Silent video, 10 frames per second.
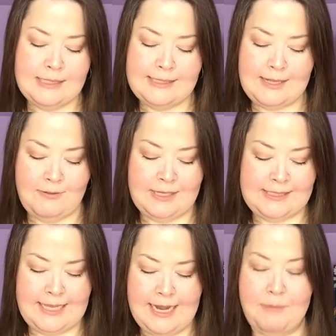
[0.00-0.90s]
So
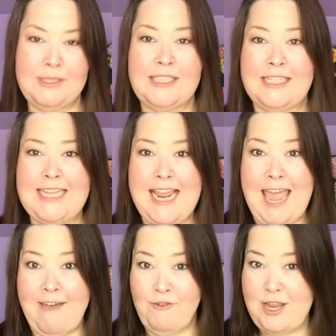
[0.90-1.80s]
let's get, I'm just gonna take
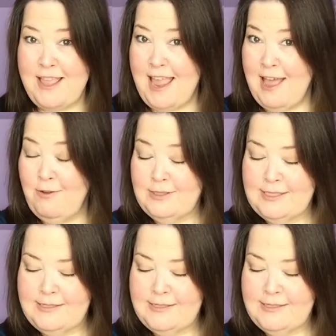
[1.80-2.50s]
everything out.